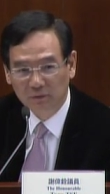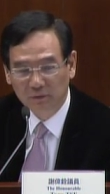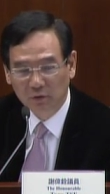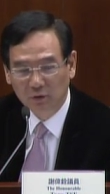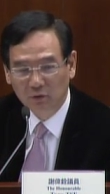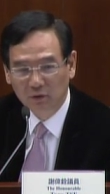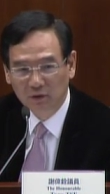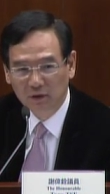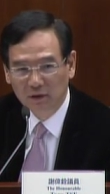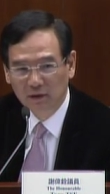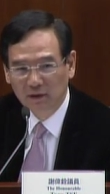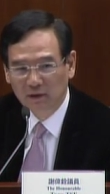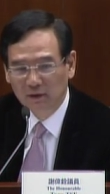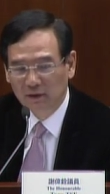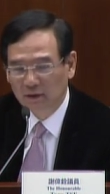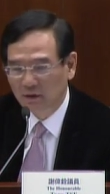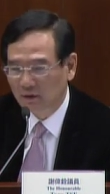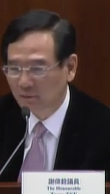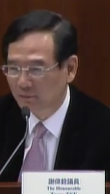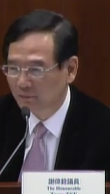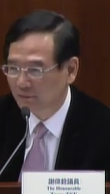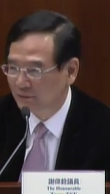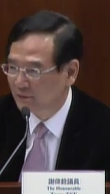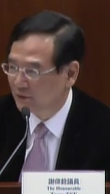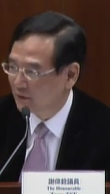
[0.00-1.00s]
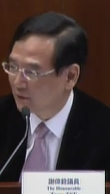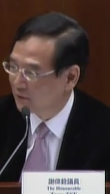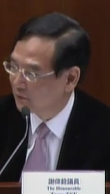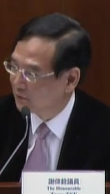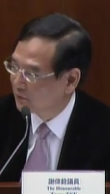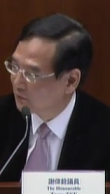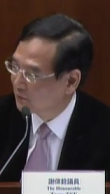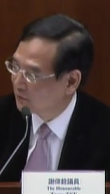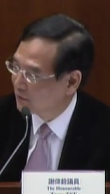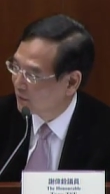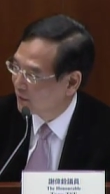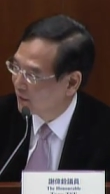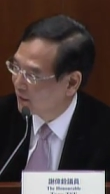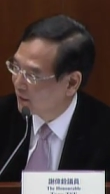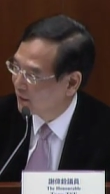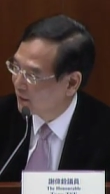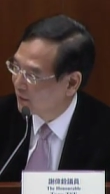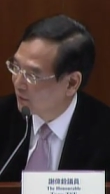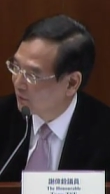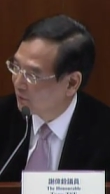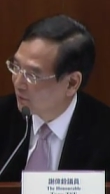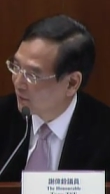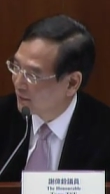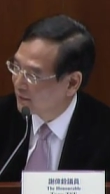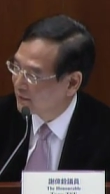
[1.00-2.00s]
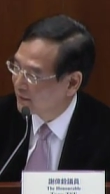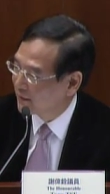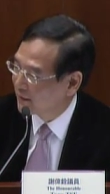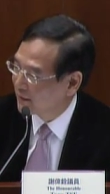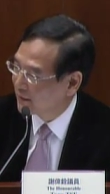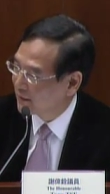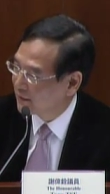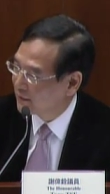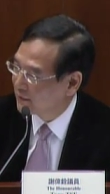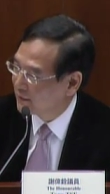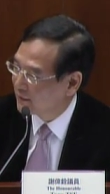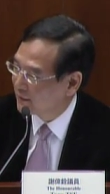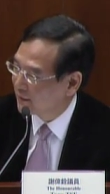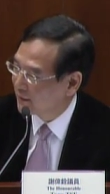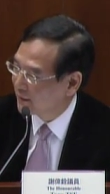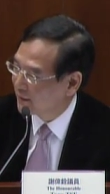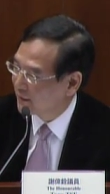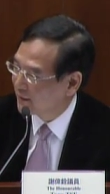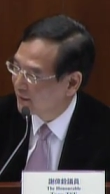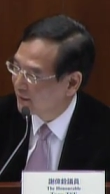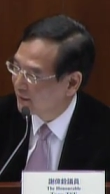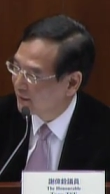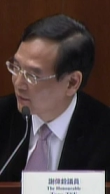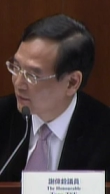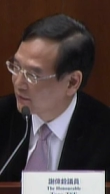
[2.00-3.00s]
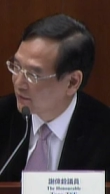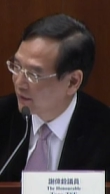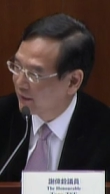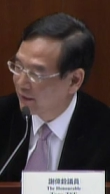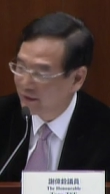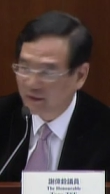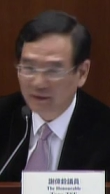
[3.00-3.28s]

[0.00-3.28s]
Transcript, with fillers: I have asked them to give us a written reply.